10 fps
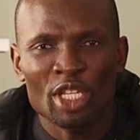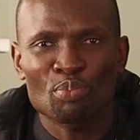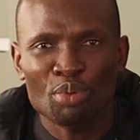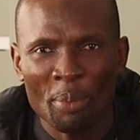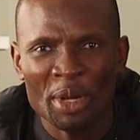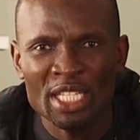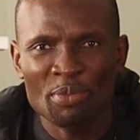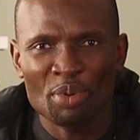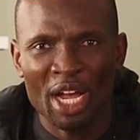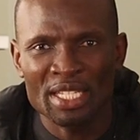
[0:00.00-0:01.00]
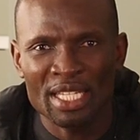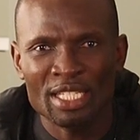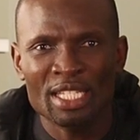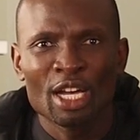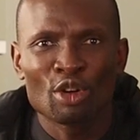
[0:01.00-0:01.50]
with property
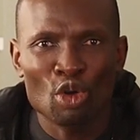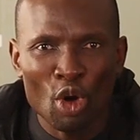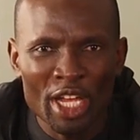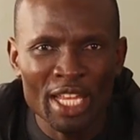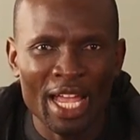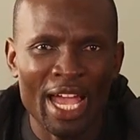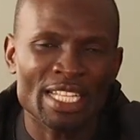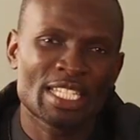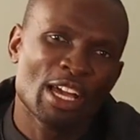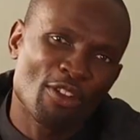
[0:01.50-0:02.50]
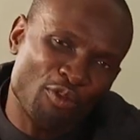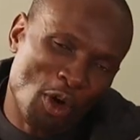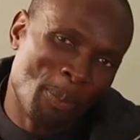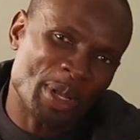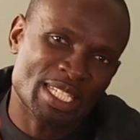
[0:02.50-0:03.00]
prices growing at
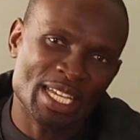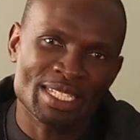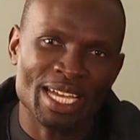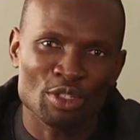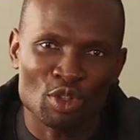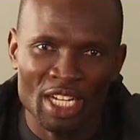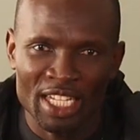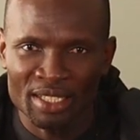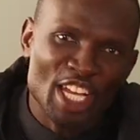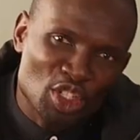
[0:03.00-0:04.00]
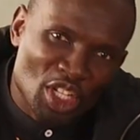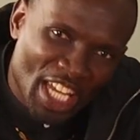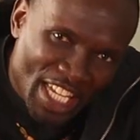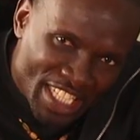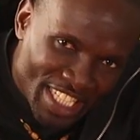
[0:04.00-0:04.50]
4% annually.
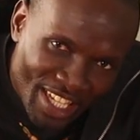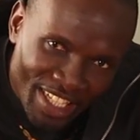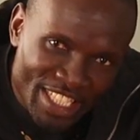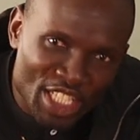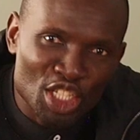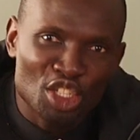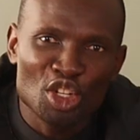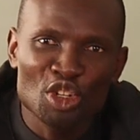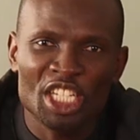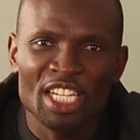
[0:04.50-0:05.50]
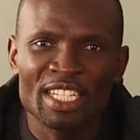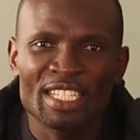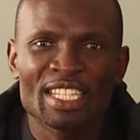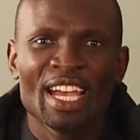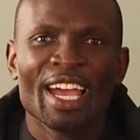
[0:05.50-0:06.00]
Educational
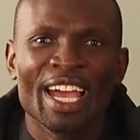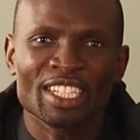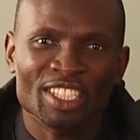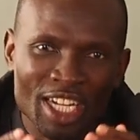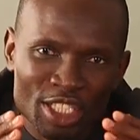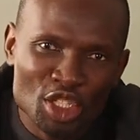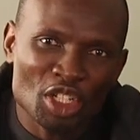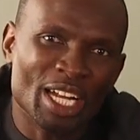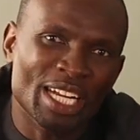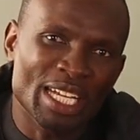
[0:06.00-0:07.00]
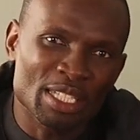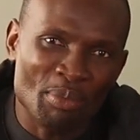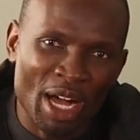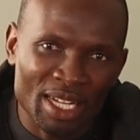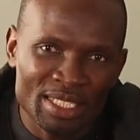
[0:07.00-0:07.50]
institutions and cultural
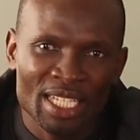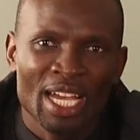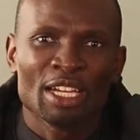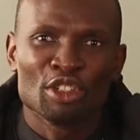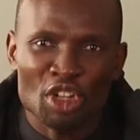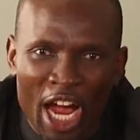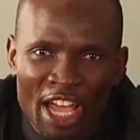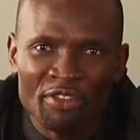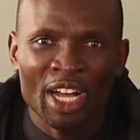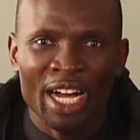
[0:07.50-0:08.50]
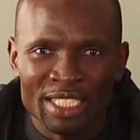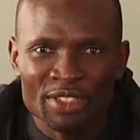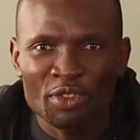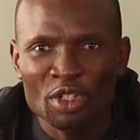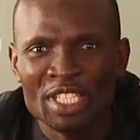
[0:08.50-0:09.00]
landmarks drive
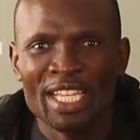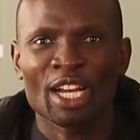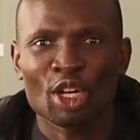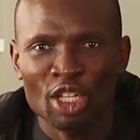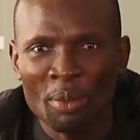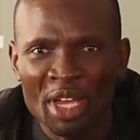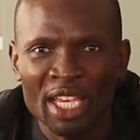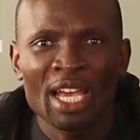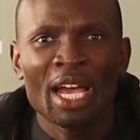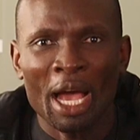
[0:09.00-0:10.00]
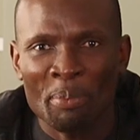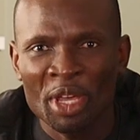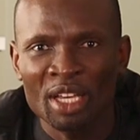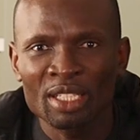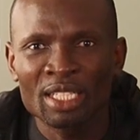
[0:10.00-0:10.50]
Hatfield's economic
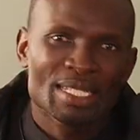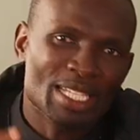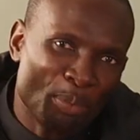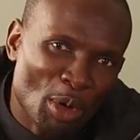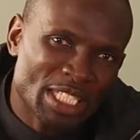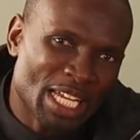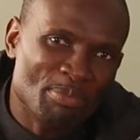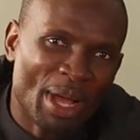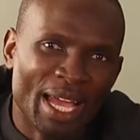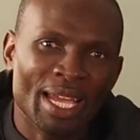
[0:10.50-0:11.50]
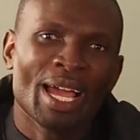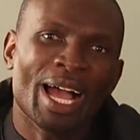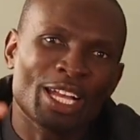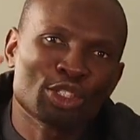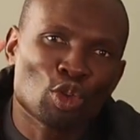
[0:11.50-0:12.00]
appeal, supported by
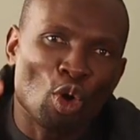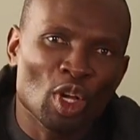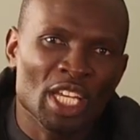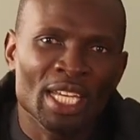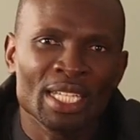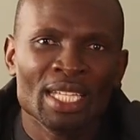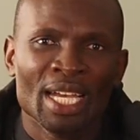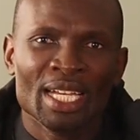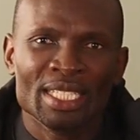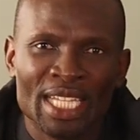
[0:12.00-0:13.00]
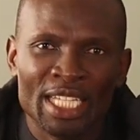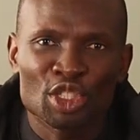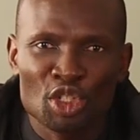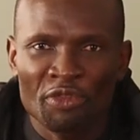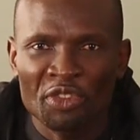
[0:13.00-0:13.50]
ongoing
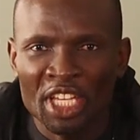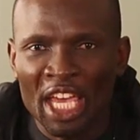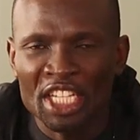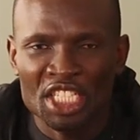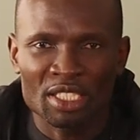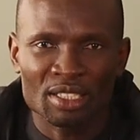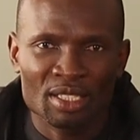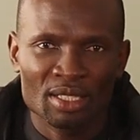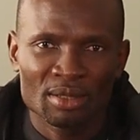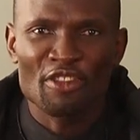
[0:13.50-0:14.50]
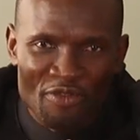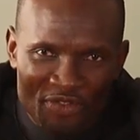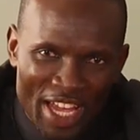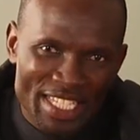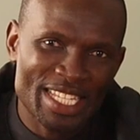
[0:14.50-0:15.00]
gentrifications.
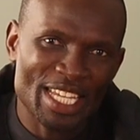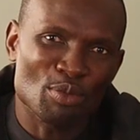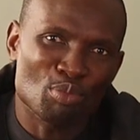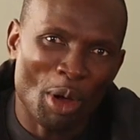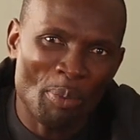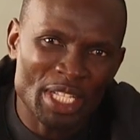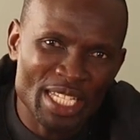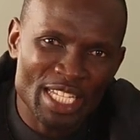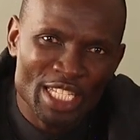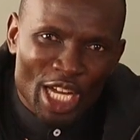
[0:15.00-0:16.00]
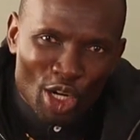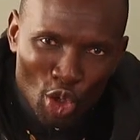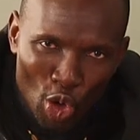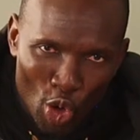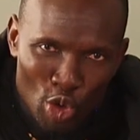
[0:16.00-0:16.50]
Invest in properties
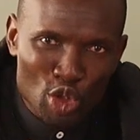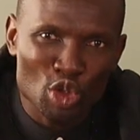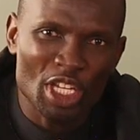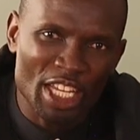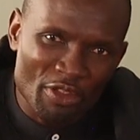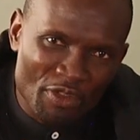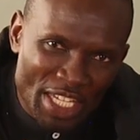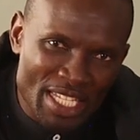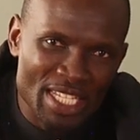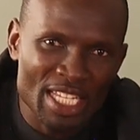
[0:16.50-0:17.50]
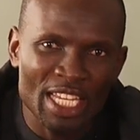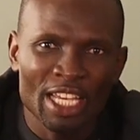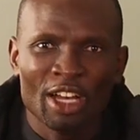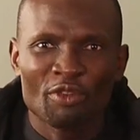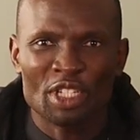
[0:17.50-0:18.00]
close to university
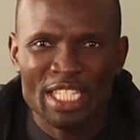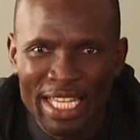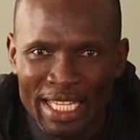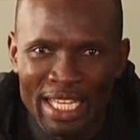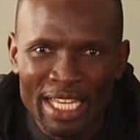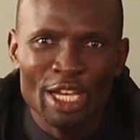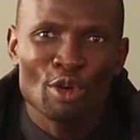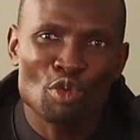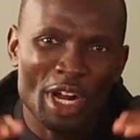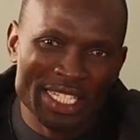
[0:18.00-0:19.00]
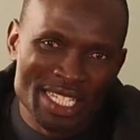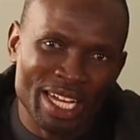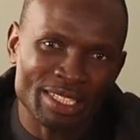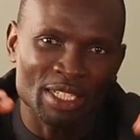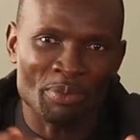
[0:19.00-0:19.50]
for steady rental